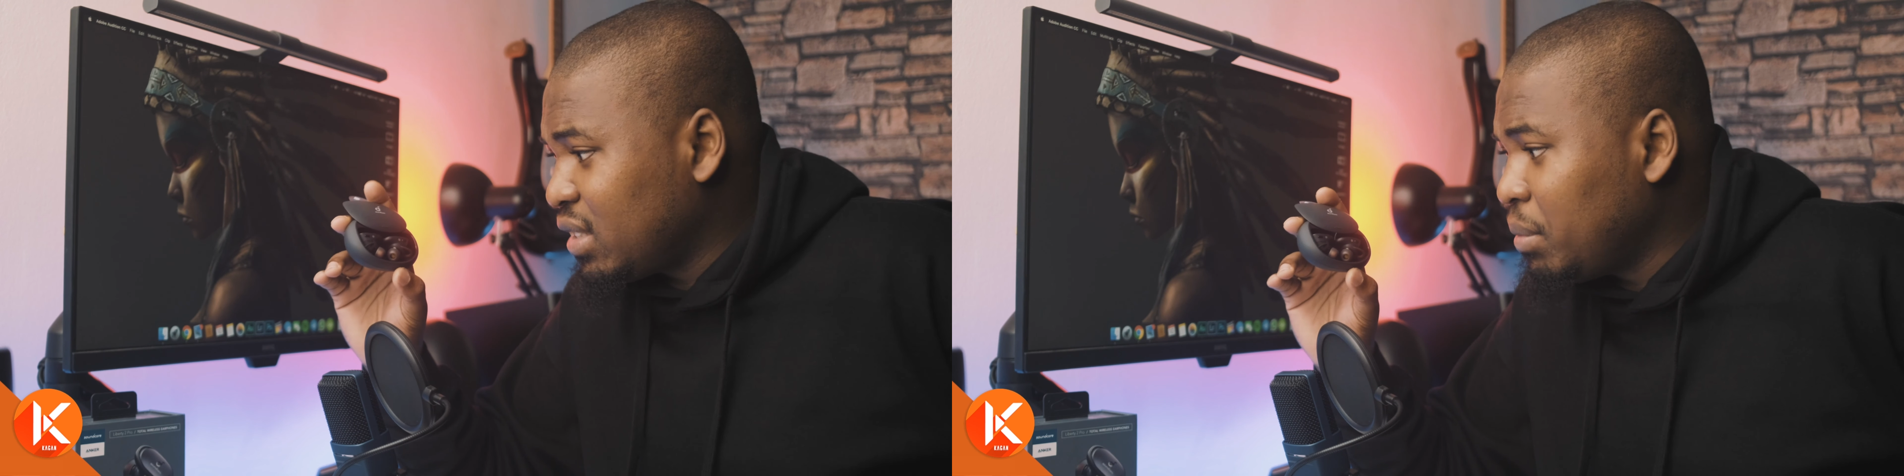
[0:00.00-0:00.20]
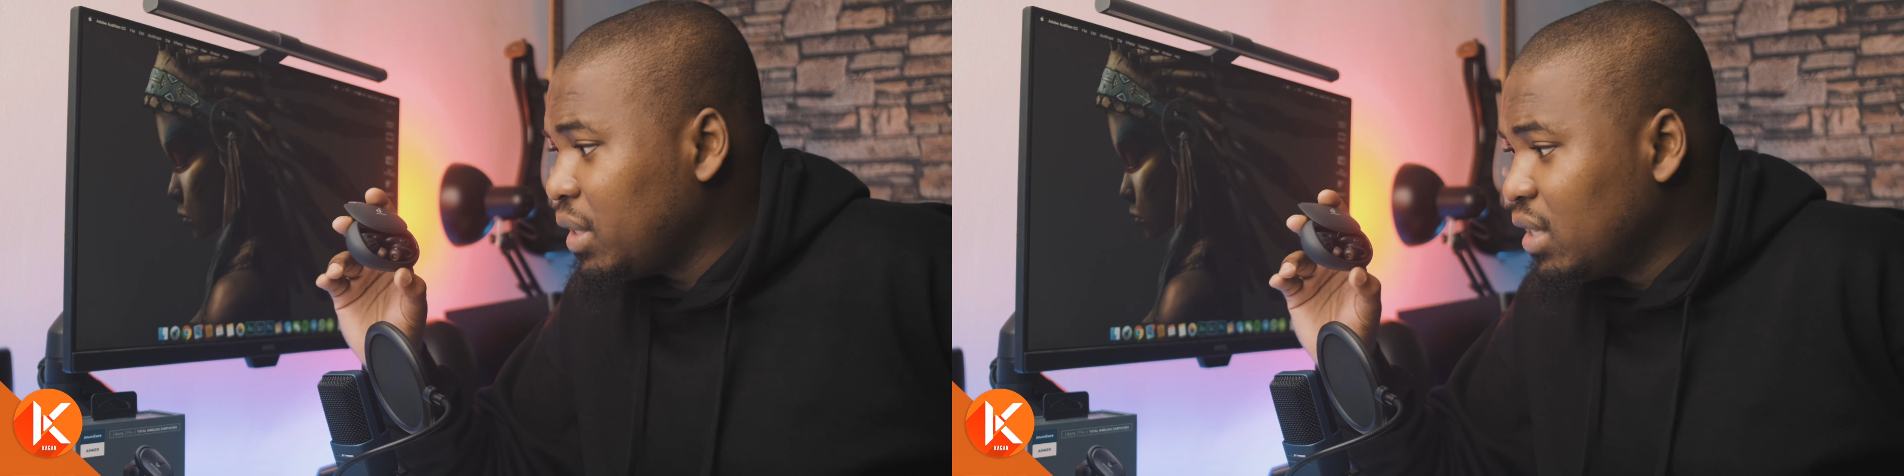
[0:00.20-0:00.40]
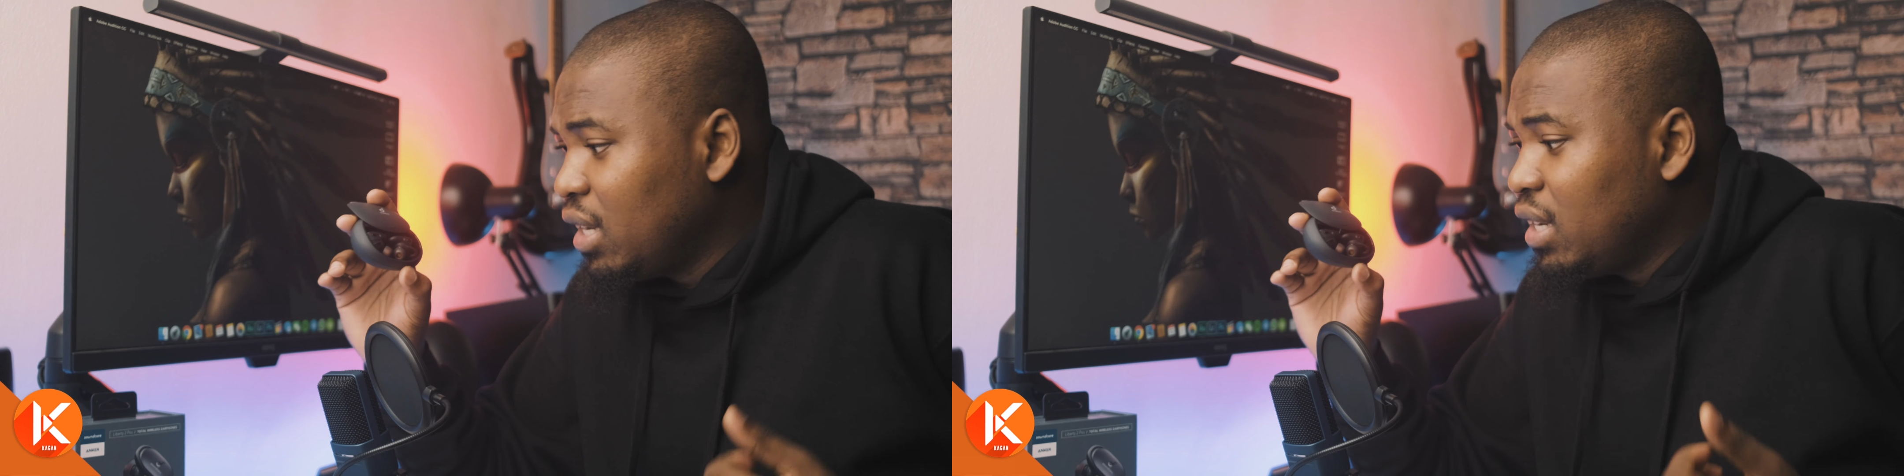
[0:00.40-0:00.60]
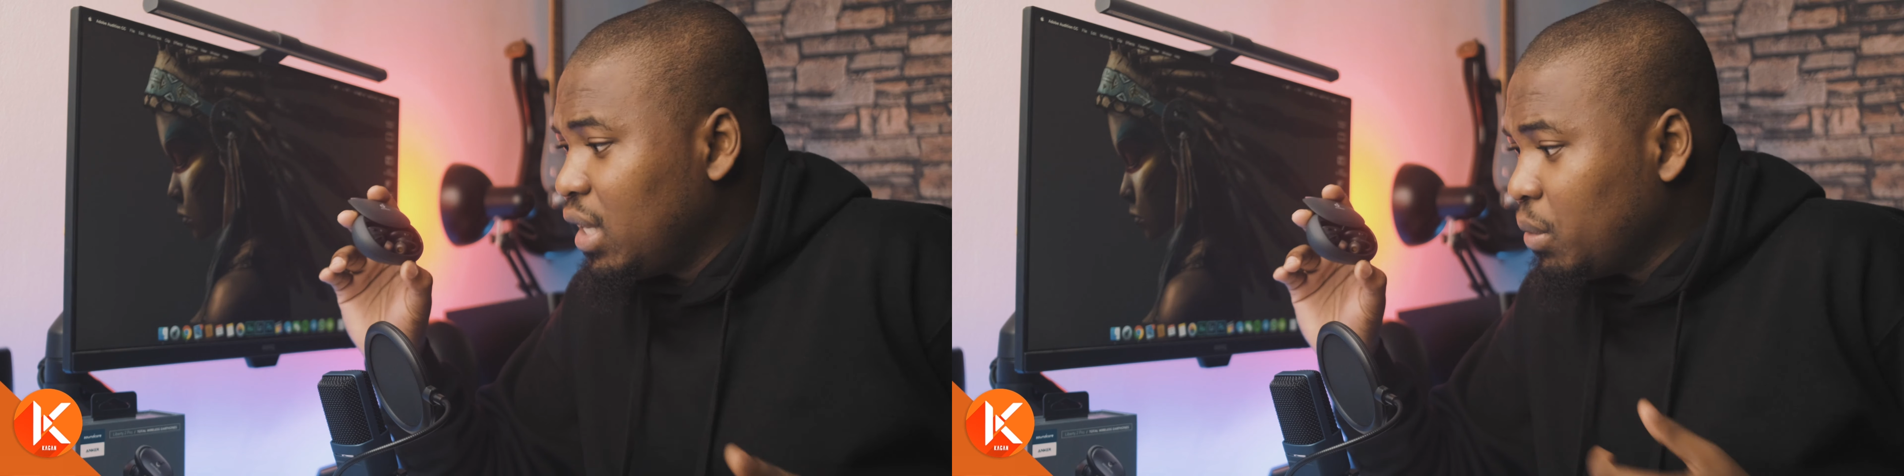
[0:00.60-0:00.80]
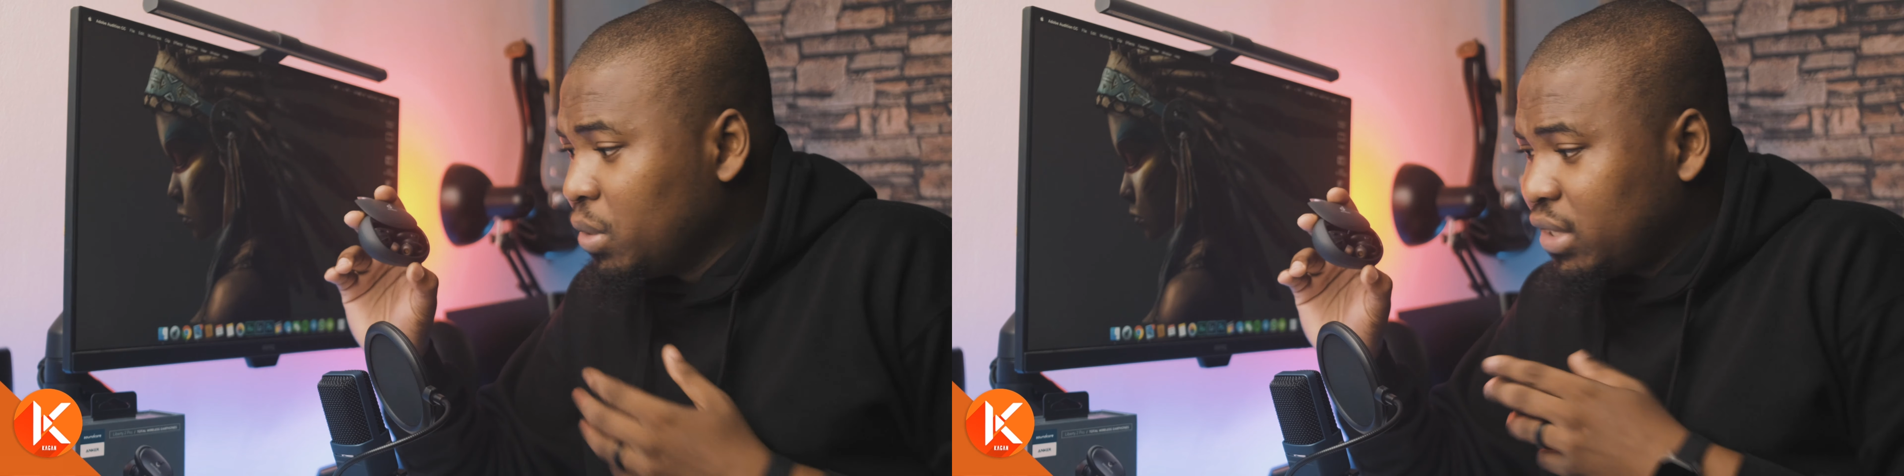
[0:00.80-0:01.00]
I mean,
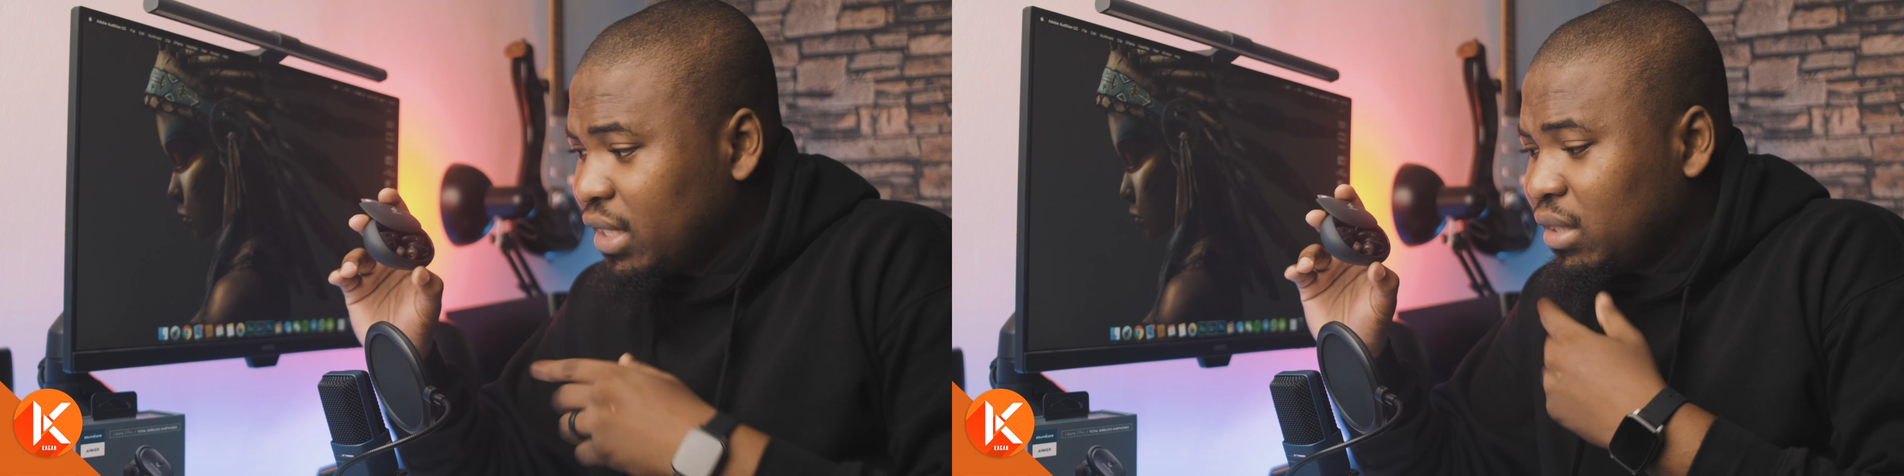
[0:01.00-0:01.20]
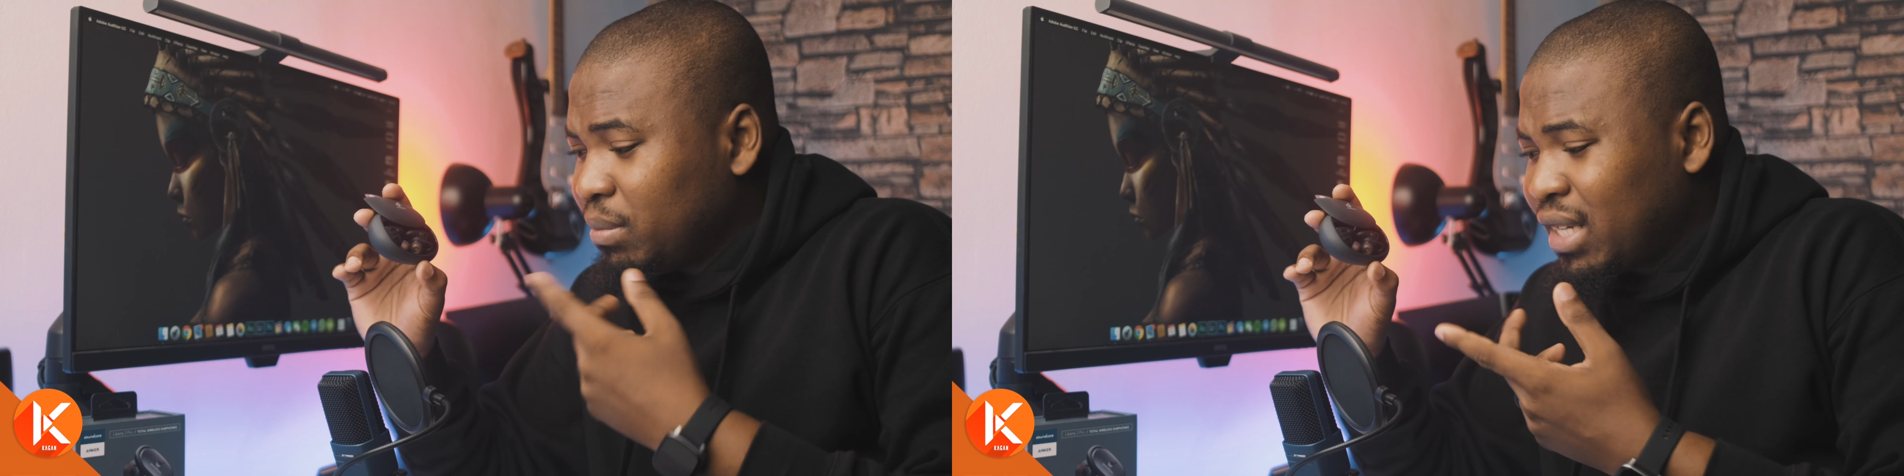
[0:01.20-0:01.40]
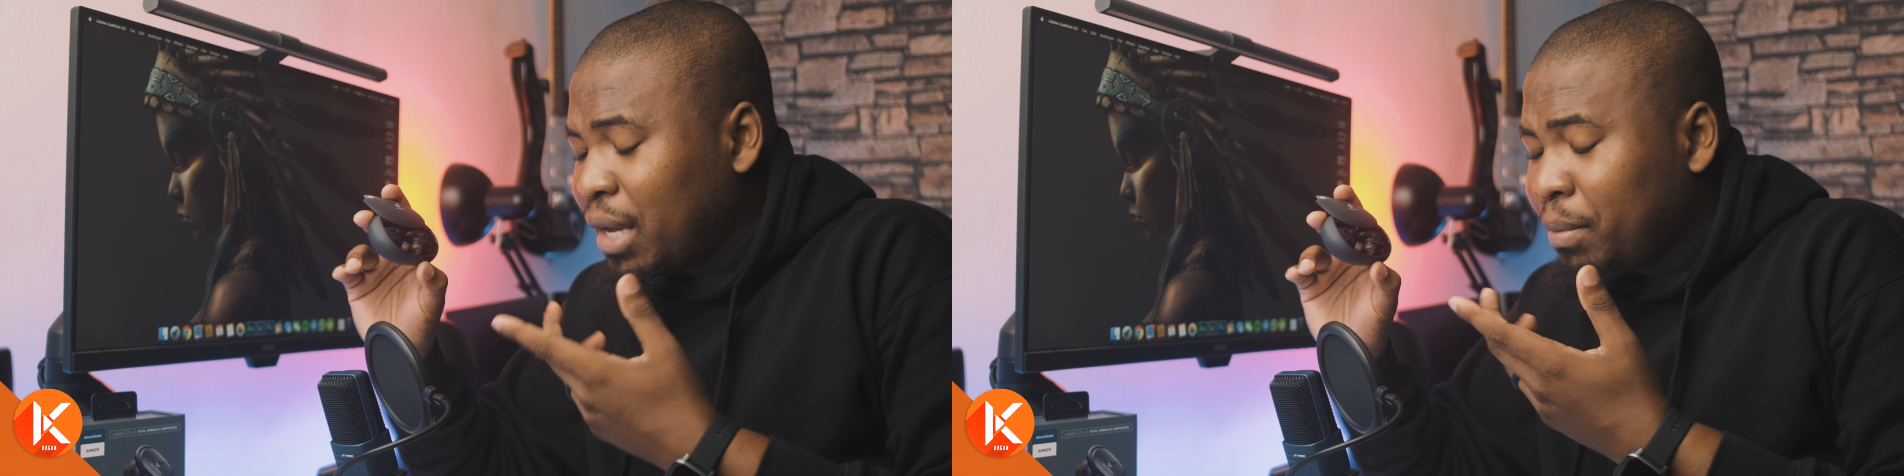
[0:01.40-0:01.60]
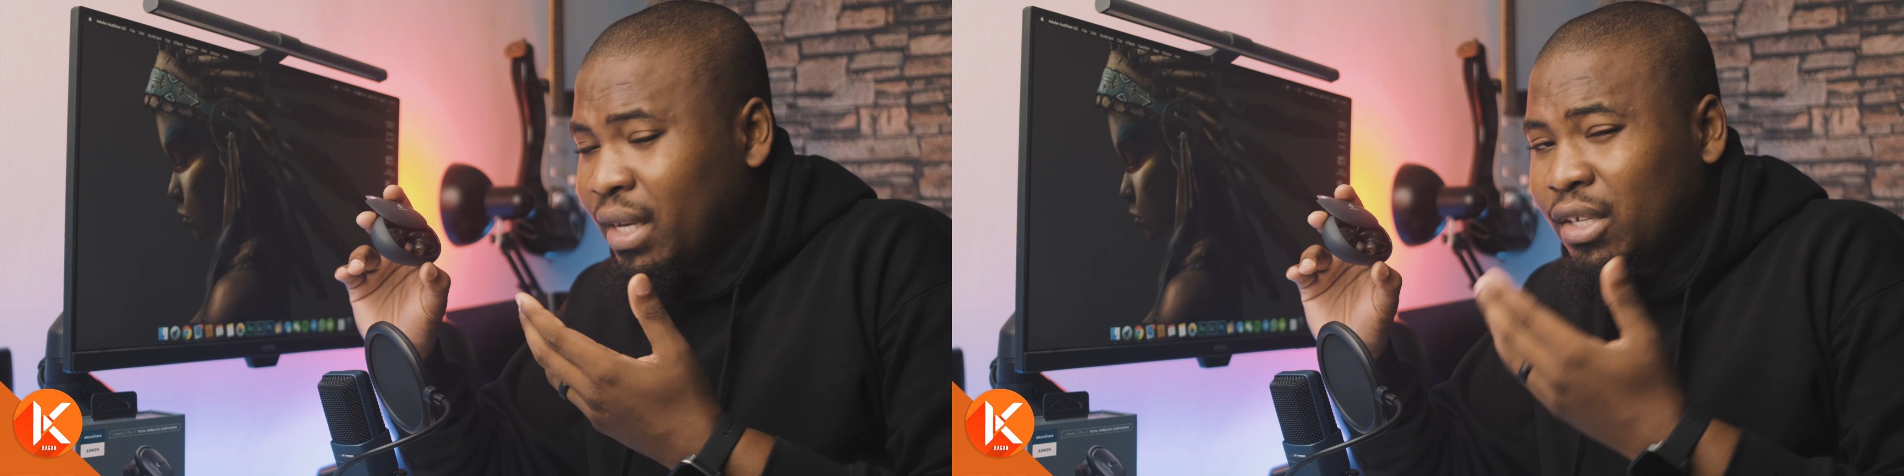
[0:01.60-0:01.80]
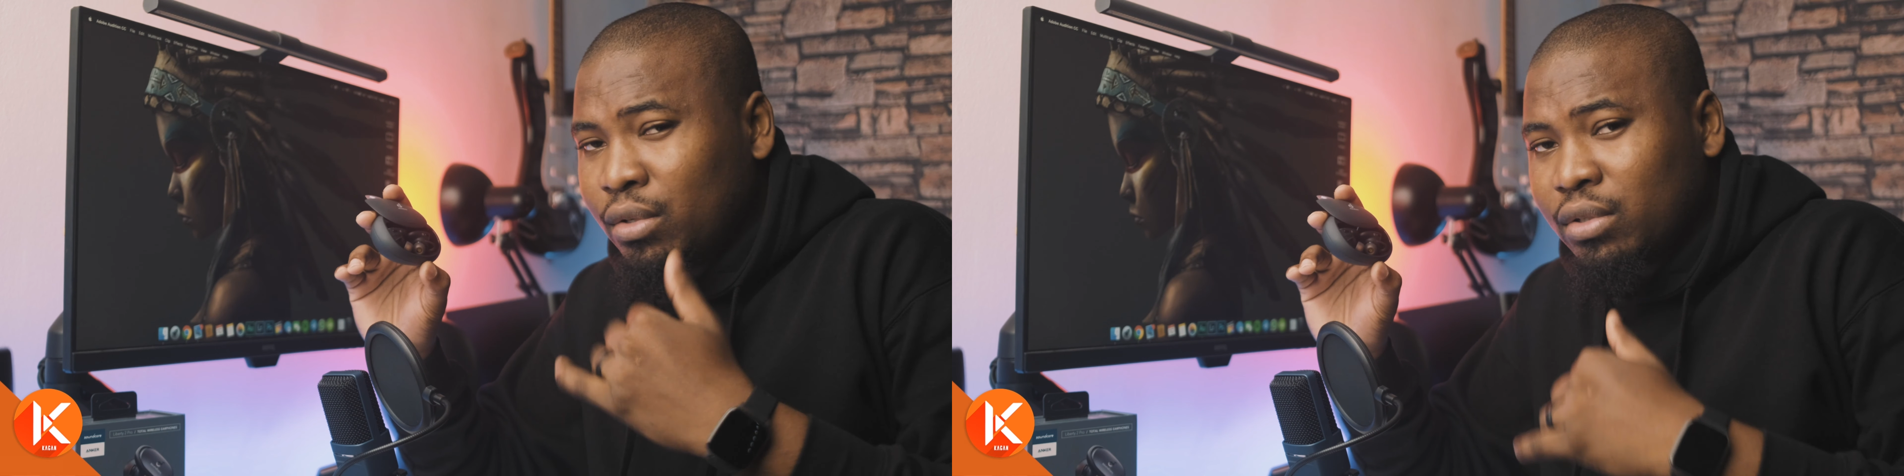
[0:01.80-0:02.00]
it will take some time
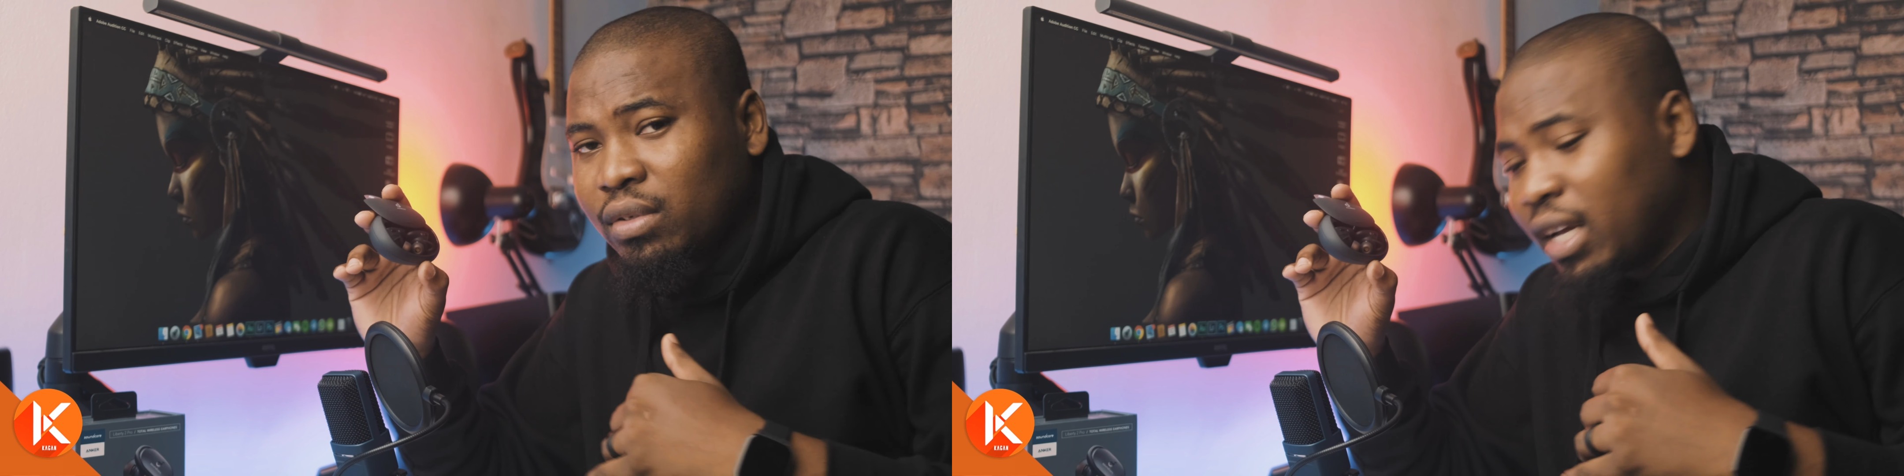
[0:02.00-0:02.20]
getting used to